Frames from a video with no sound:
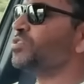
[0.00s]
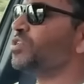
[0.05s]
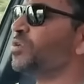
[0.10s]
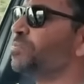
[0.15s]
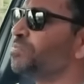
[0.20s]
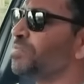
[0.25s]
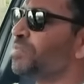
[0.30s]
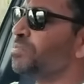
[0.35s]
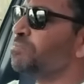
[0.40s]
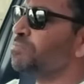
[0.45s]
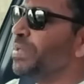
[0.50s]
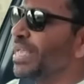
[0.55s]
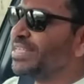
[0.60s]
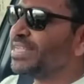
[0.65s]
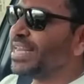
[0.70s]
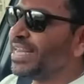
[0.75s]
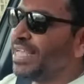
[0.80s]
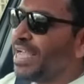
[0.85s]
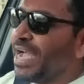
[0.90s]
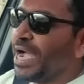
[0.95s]
So
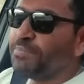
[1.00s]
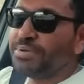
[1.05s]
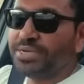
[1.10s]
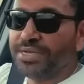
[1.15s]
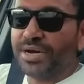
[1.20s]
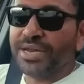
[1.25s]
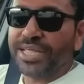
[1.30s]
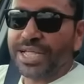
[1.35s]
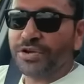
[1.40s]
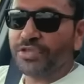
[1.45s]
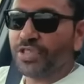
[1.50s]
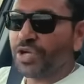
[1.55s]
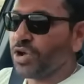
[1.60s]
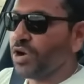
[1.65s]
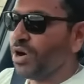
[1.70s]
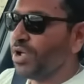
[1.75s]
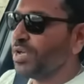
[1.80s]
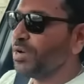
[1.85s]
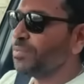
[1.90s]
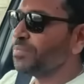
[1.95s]
basically, I'm turning into the
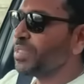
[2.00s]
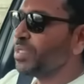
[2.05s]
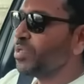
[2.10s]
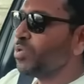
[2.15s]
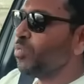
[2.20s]
corner.